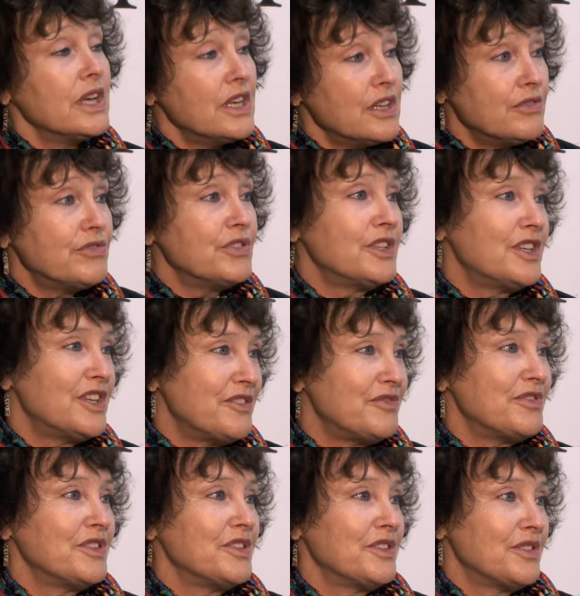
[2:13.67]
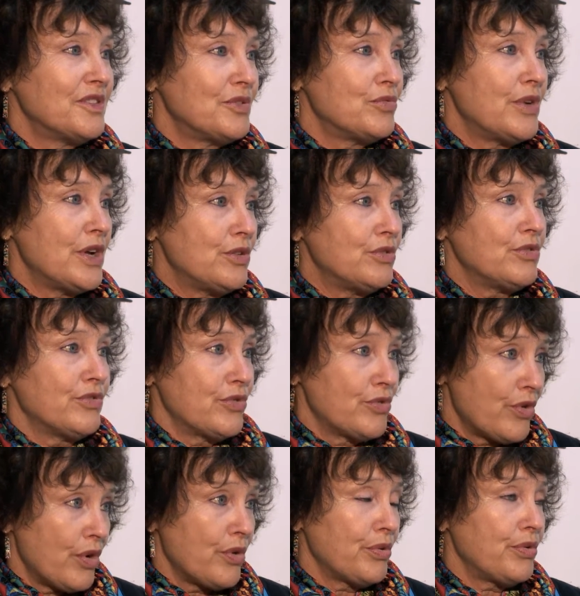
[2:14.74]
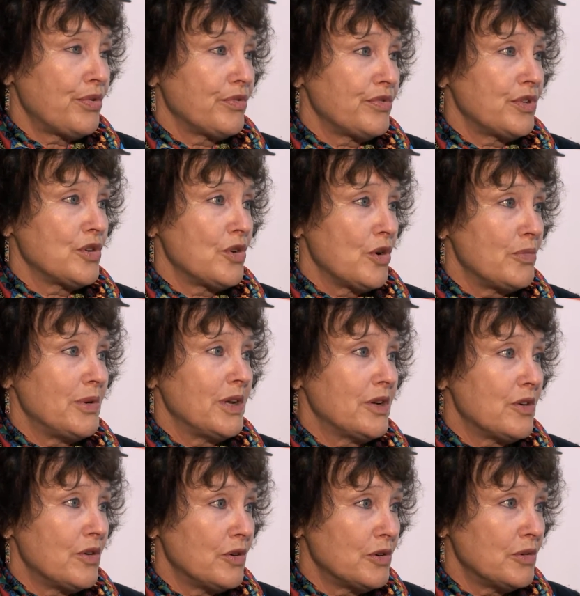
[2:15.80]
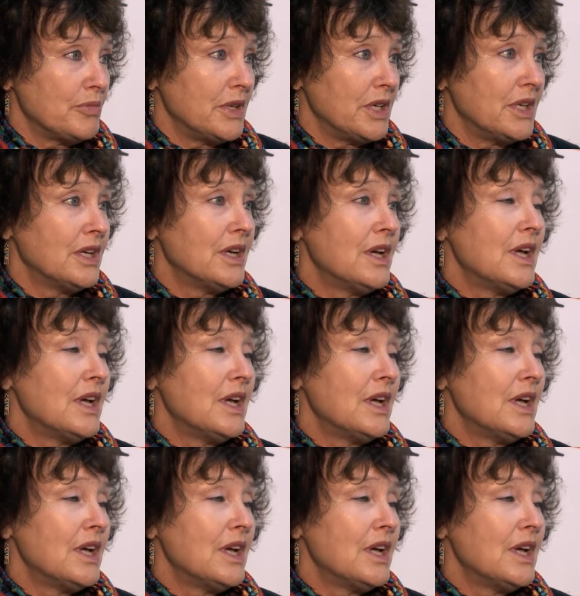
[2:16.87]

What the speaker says: even given the rate of growth of the global economy.